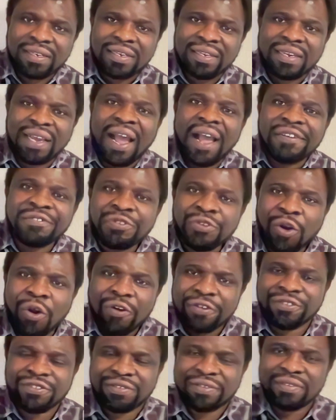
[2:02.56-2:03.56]

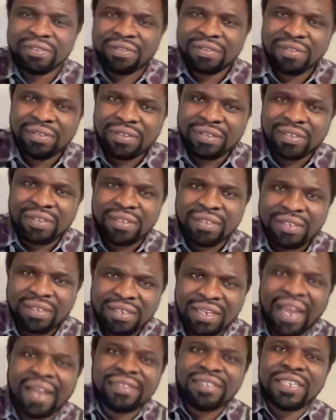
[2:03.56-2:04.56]
chaos,
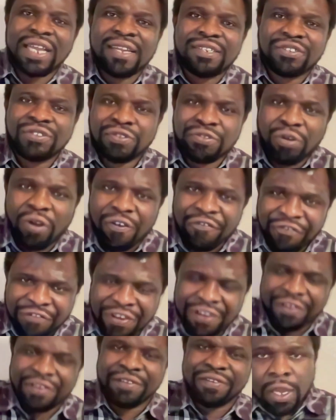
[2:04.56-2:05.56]

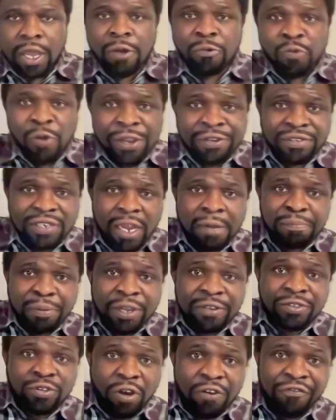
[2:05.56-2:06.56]
catastrophe, a wind that
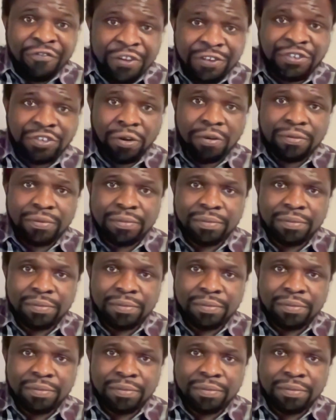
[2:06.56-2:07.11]
brings confusion,